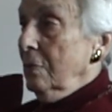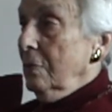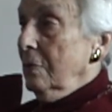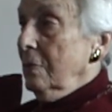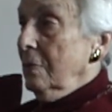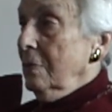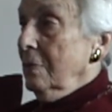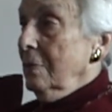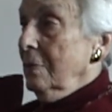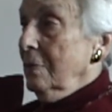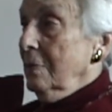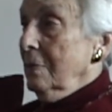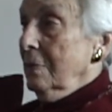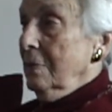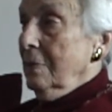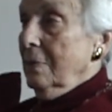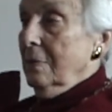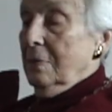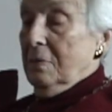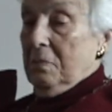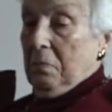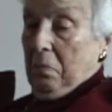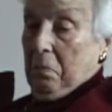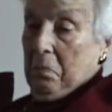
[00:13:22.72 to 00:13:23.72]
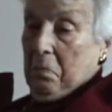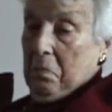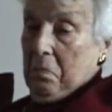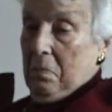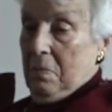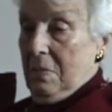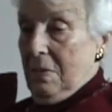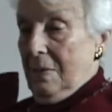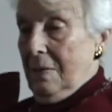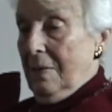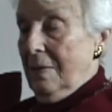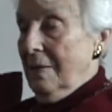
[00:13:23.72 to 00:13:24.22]
I don't think you need to,
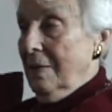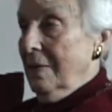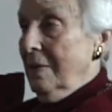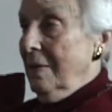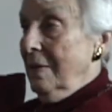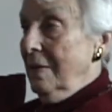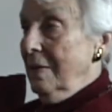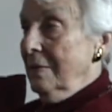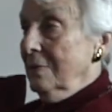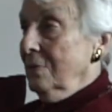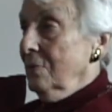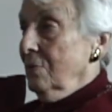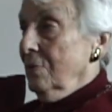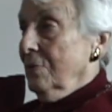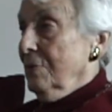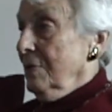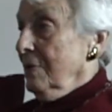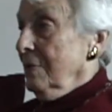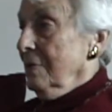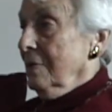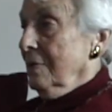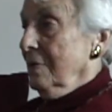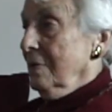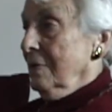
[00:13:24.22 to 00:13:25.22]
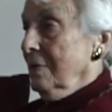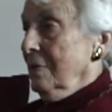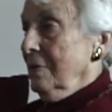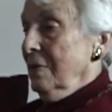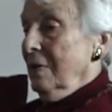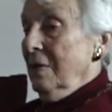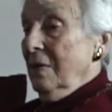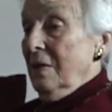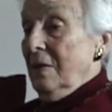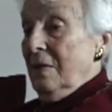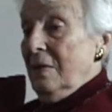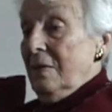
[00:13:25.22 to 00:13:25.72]
but if you'd like to,
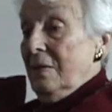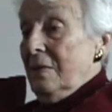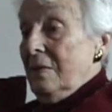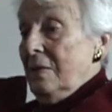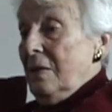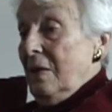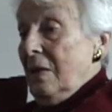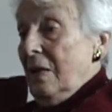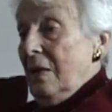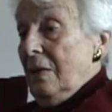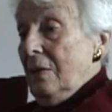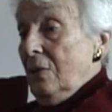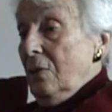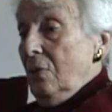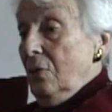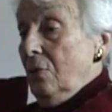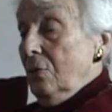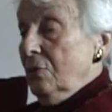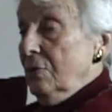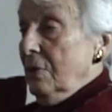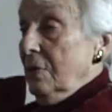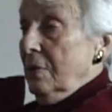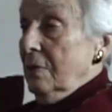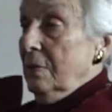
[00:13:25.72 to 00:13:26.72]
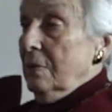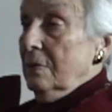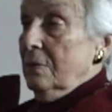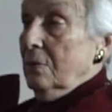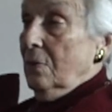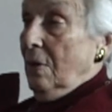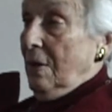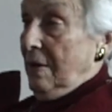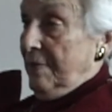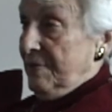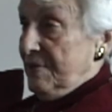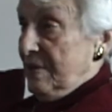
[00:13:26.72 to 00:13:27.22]
that's fine. I don't know.
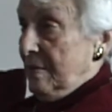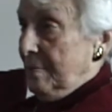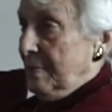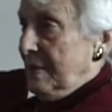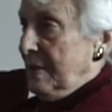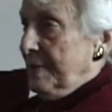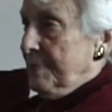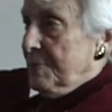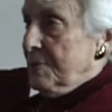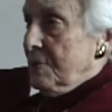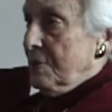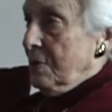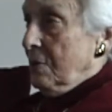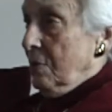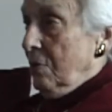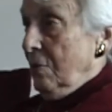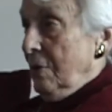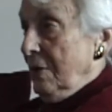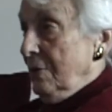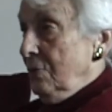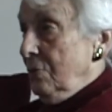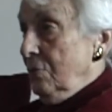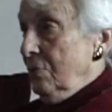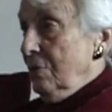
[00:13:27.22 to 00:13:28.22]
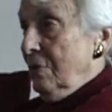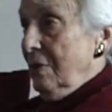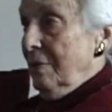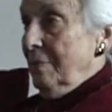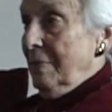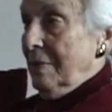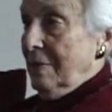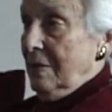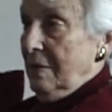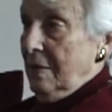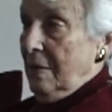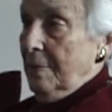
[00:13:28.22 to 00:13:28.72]
Do I have some lipstick on? I don't think.
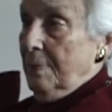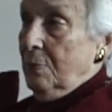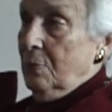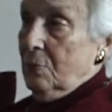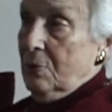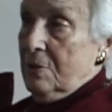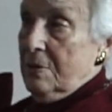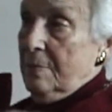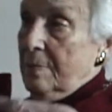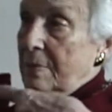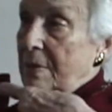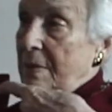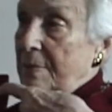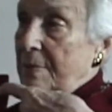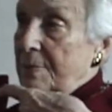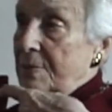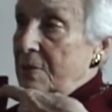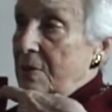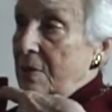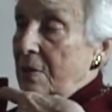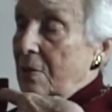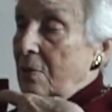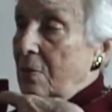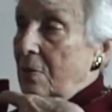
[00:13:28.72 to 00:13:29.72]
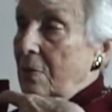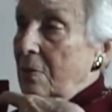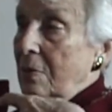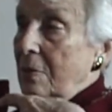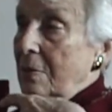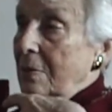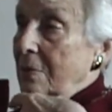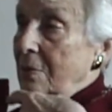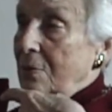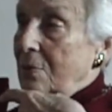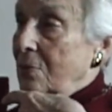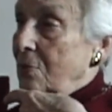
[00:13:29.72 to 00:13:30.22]
Did I put some lipstick on?
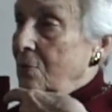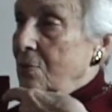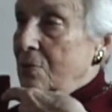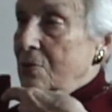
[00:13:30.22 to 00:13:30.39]
You don't